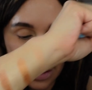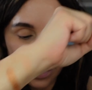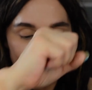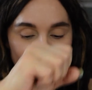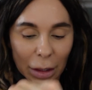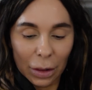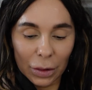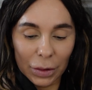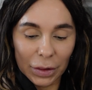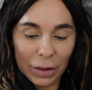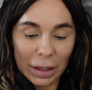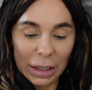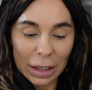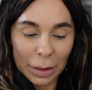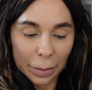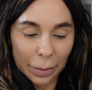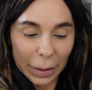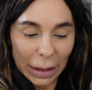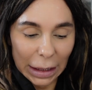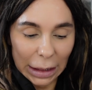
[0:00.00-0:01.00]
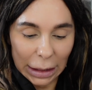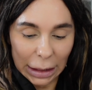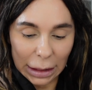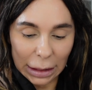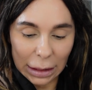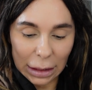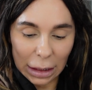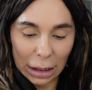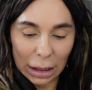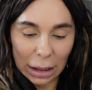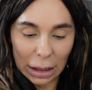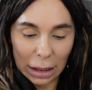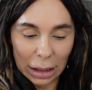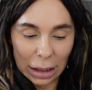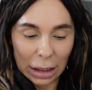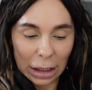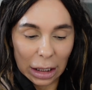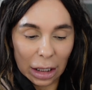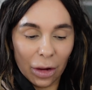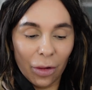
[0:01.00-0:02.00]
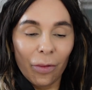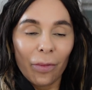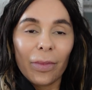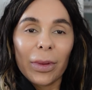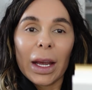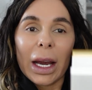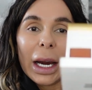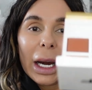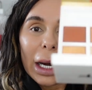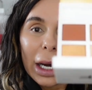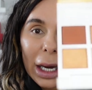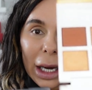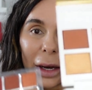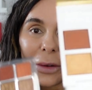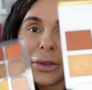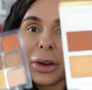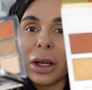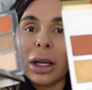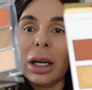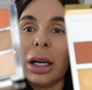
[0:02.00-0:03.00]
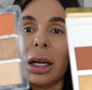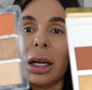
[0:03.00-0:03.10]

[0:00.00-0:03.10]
because this palette have